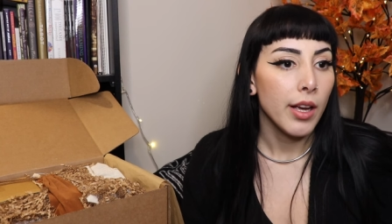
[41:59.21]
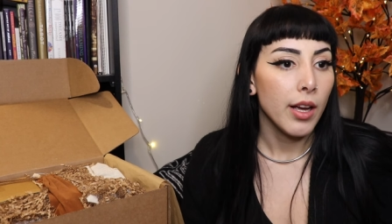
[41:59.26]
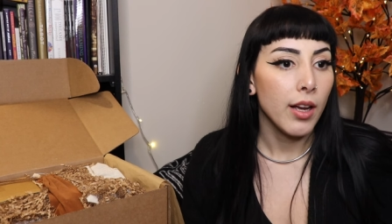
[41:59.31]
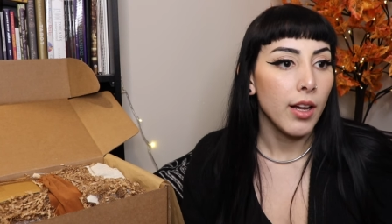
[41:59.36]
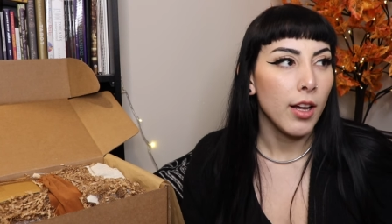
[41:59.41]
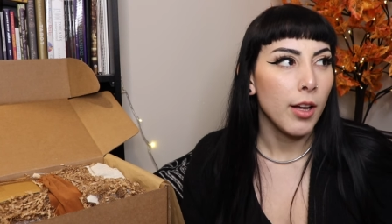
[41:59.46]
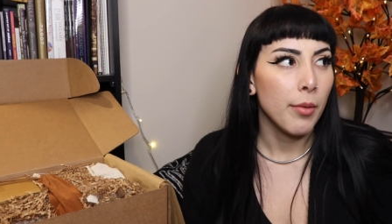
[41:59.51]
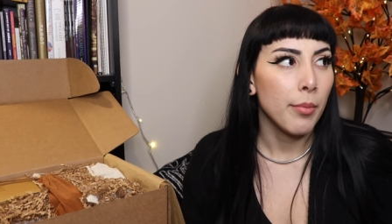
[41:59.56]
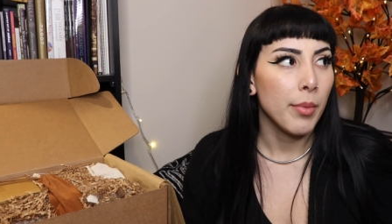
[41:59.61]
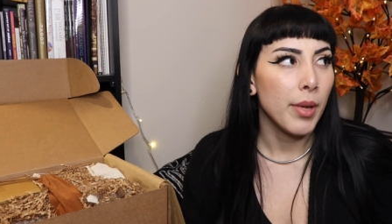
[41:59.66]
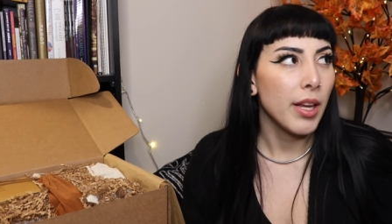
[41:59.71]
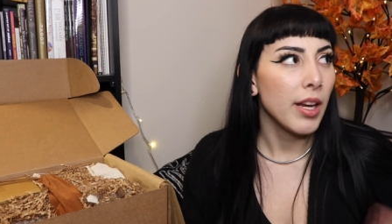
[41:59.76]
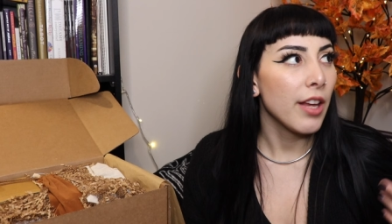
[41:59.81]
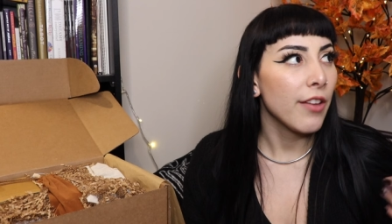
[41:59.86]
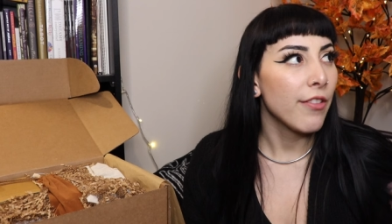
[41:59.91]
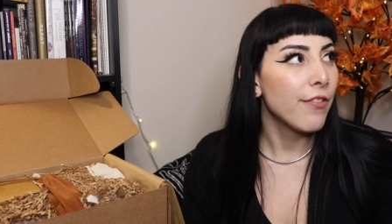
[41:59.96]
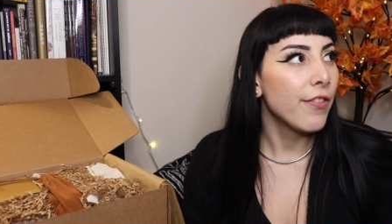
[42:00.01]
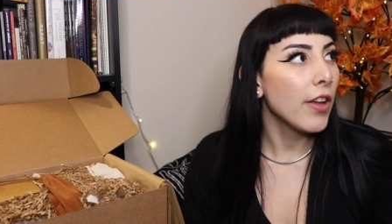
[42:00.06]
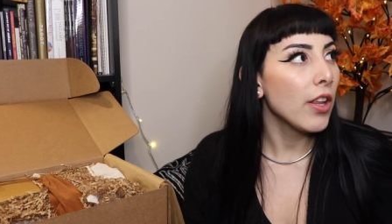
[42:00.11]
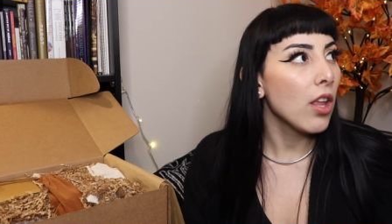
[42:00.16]
Um, and I
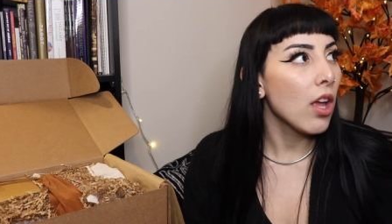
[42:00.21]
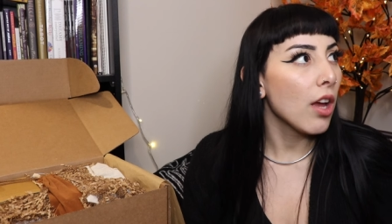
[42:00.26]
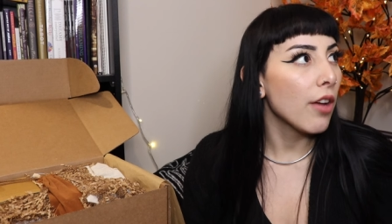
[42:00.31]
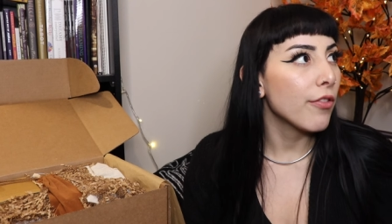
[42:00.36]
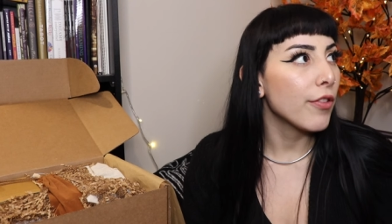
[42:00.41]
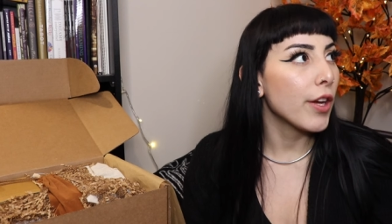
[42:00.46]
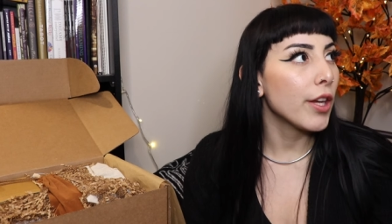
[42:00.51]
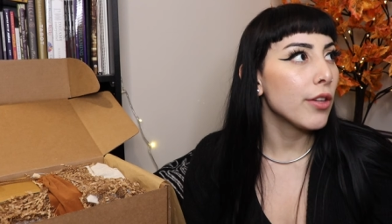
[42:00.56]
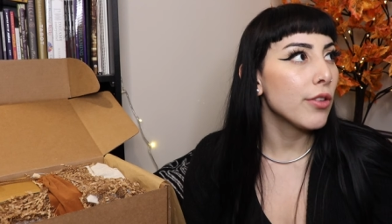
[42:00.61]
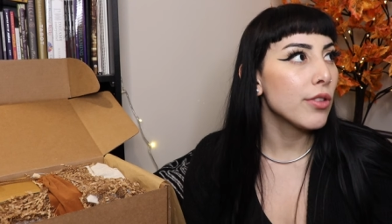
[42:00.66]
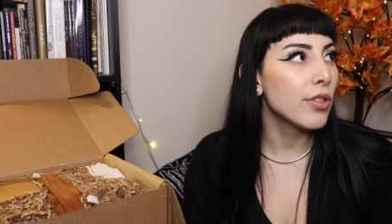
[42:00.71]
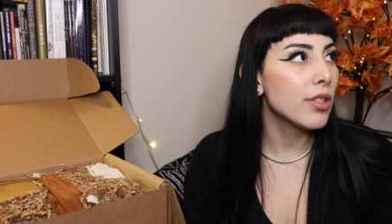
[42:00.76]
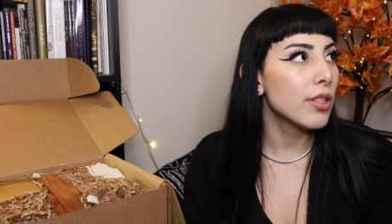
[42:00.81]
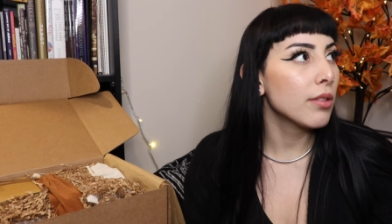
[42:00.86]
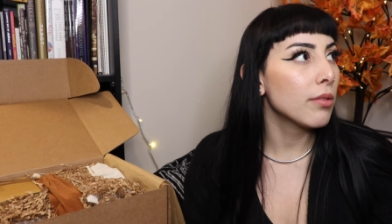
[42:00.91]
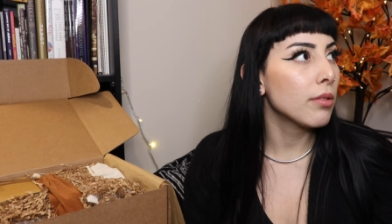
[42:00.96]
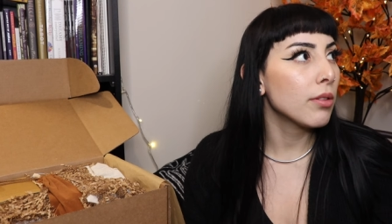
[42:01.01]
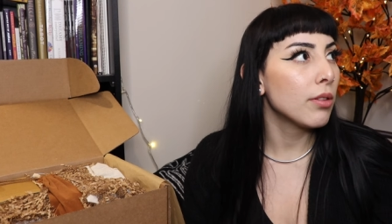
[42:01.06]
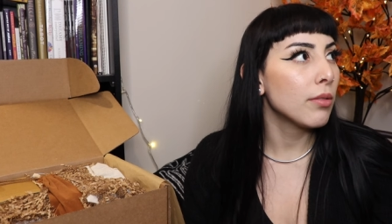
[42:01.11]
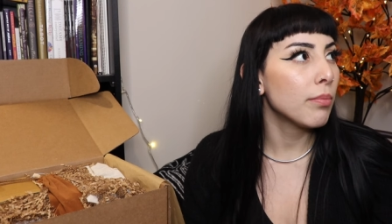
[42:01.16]
fell off. I used
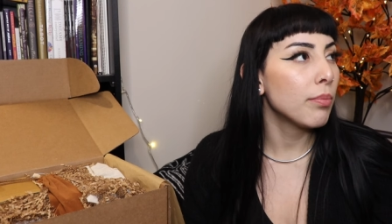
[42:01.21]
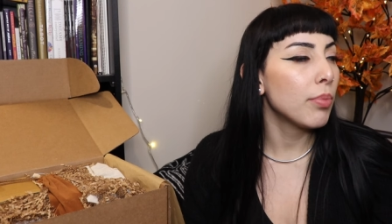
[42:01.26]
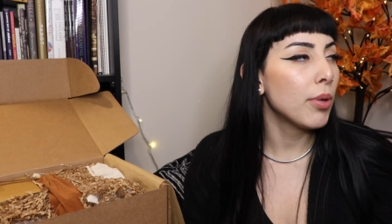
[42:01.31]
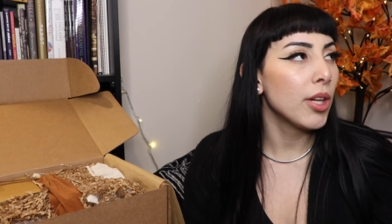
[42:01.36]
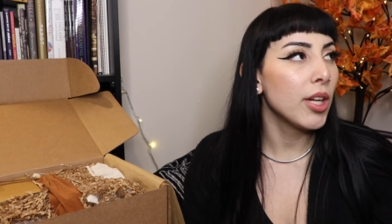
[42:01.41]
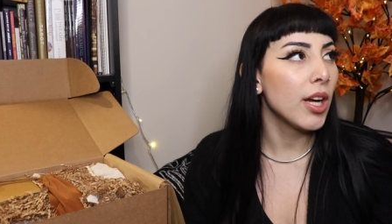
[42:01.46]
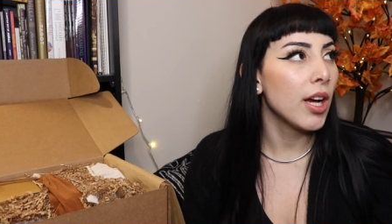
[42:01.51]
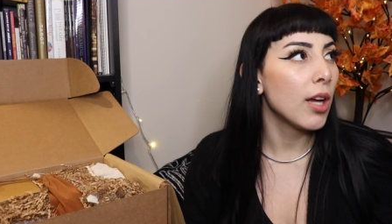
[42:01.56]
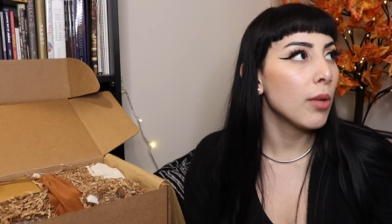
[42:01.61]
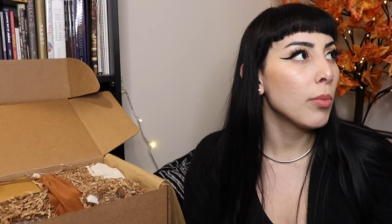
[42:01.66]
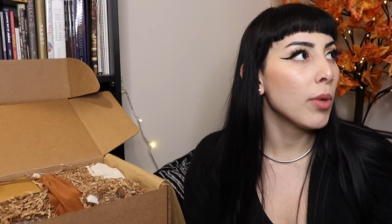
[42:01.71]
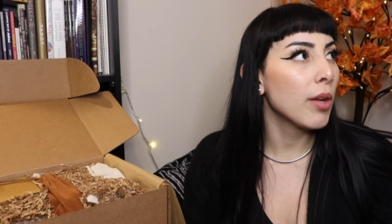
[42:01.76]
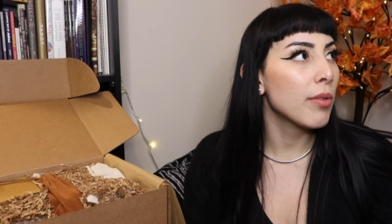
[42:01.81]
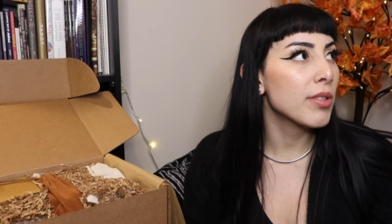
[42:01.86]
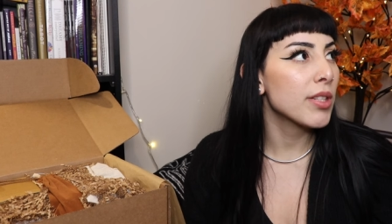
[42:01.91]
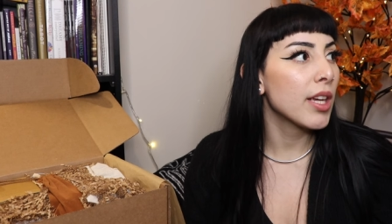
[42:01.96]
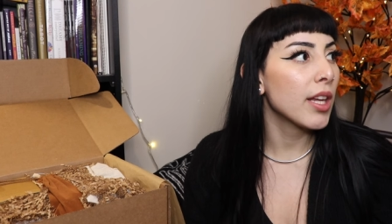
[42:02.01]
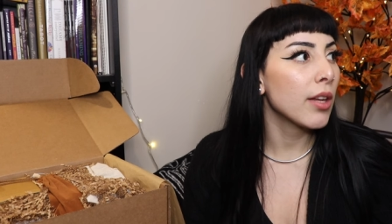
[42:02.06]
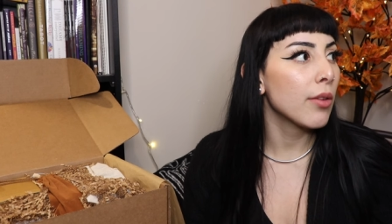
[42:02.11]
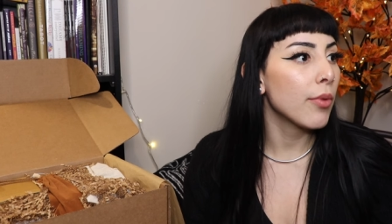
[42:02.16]
to put it on when I
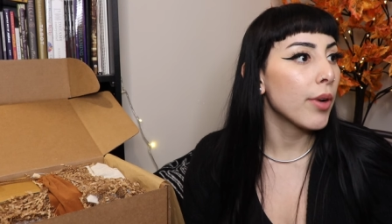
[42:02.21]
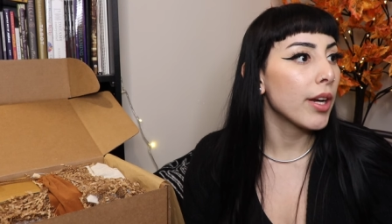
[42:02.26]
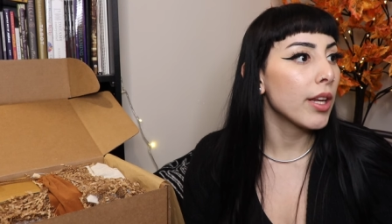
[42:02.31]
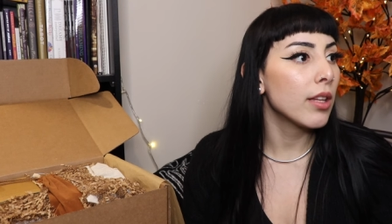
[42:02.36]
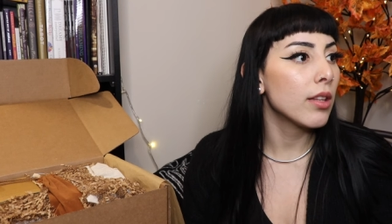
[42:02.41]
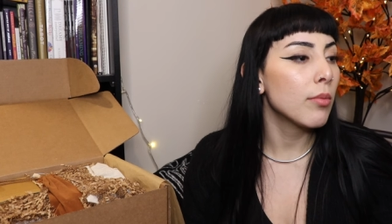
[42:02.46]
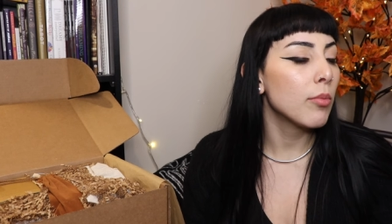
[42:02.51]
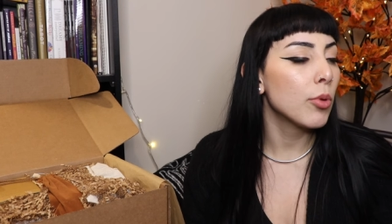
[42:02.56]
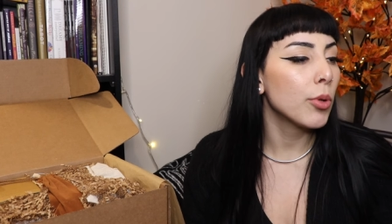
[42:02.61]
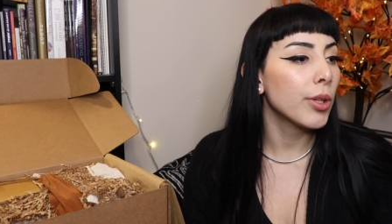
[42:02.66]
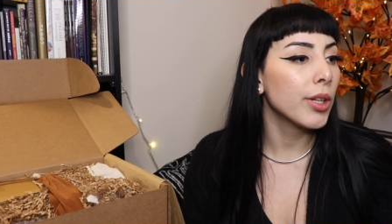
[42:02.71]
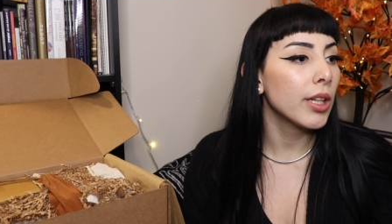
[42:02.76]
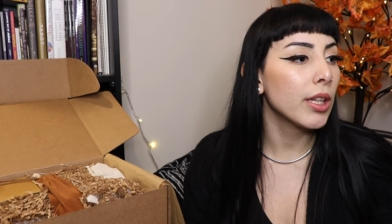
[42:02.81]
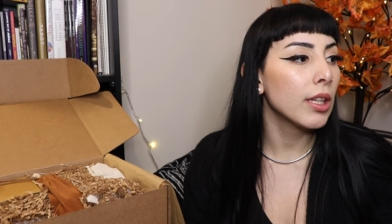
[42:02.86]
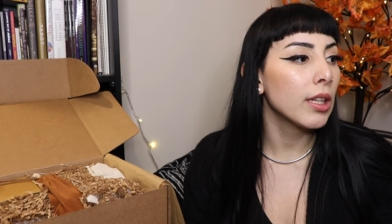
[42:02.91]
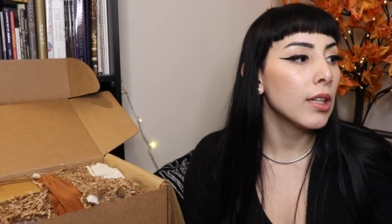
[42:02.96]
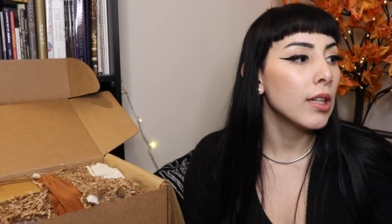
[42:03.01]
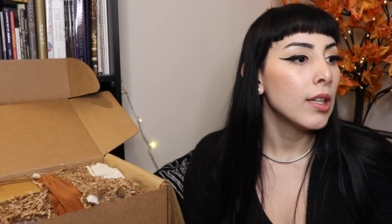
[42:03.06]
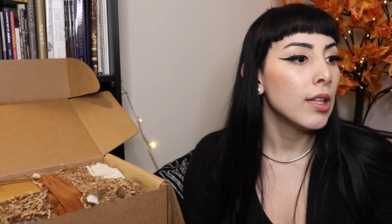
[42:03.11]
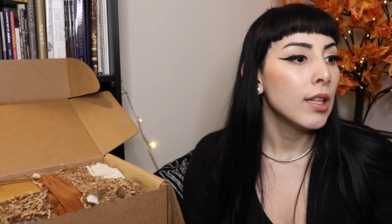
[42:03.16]
was getting ready in the
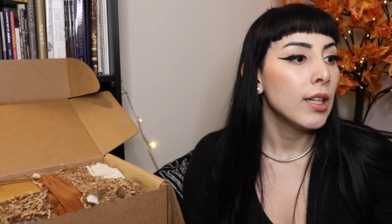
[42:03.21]
morning.